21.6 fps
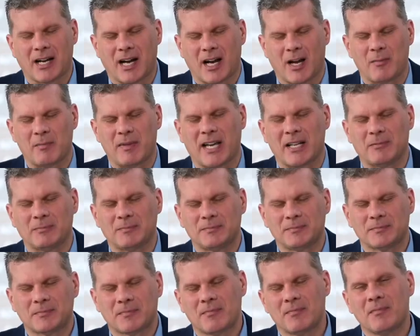Amen.
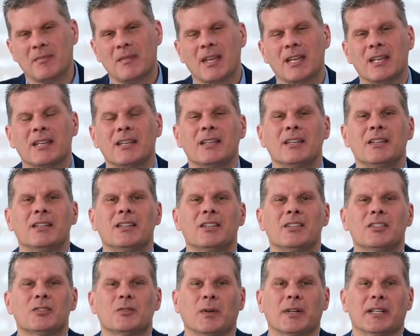
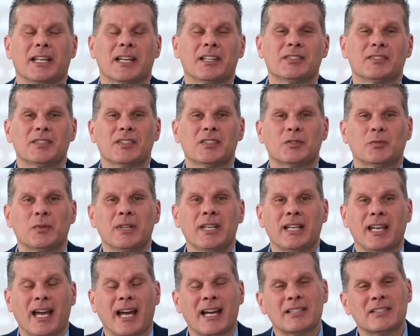So, our guest this
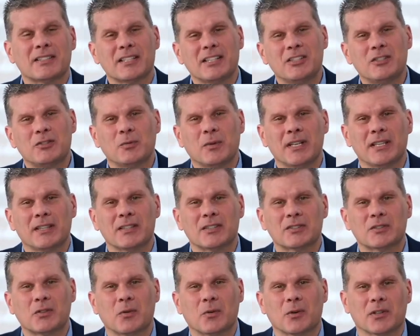week, as each week
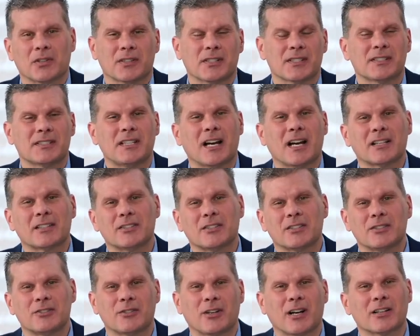this quarter, is
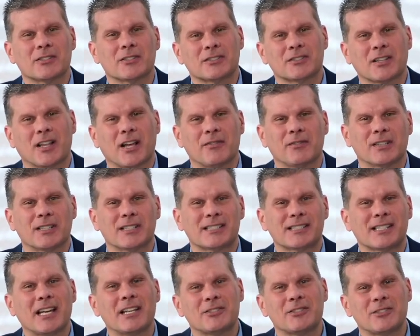Dr. Dragoslava
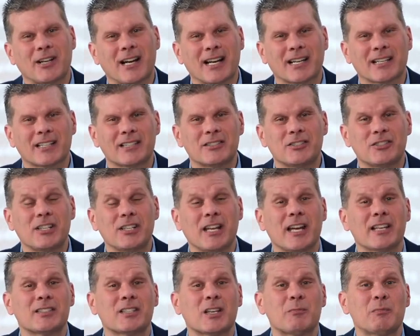Santrac. She
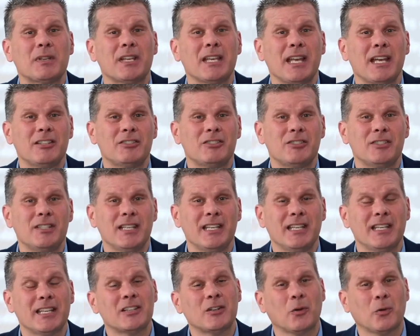has a
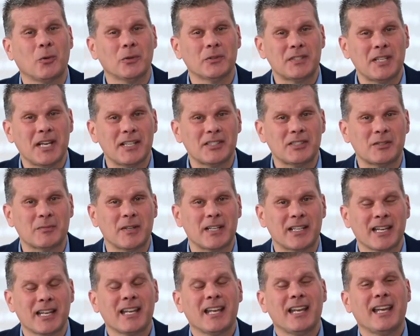PhD in Old
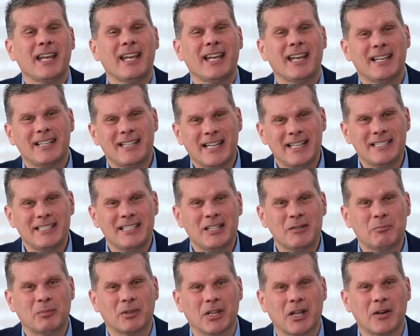Testament and a
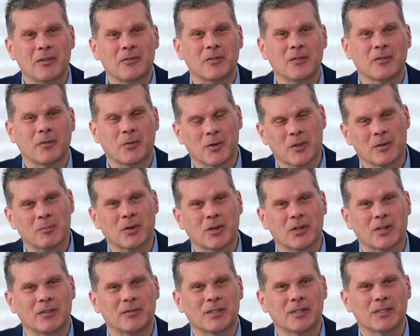deep love for the
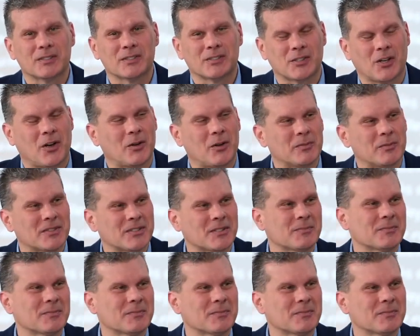book of Psalms.